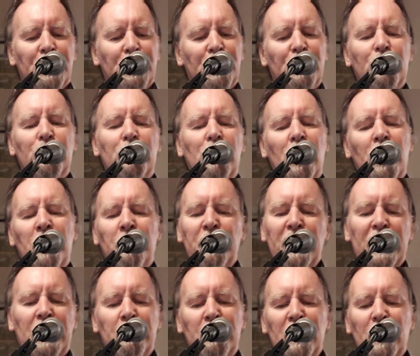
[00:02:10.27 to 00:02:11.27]
You're gonna
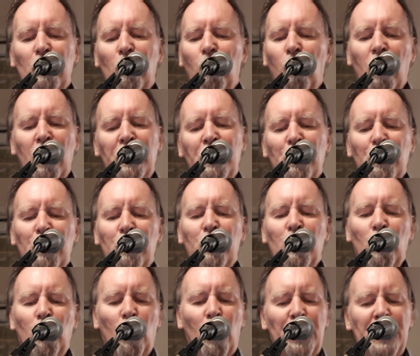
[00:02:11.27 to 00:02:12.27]
make me wonder
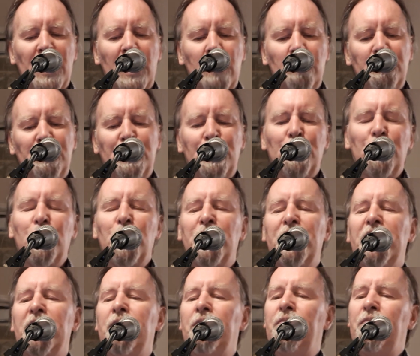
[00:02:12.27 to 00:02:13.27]
what I'm
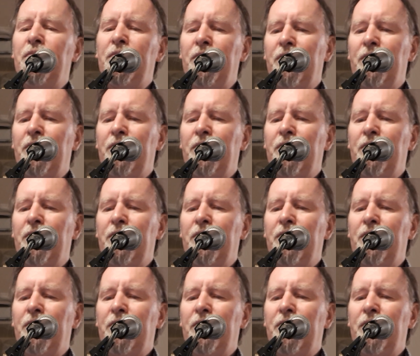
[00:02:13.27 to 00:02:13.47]
doing,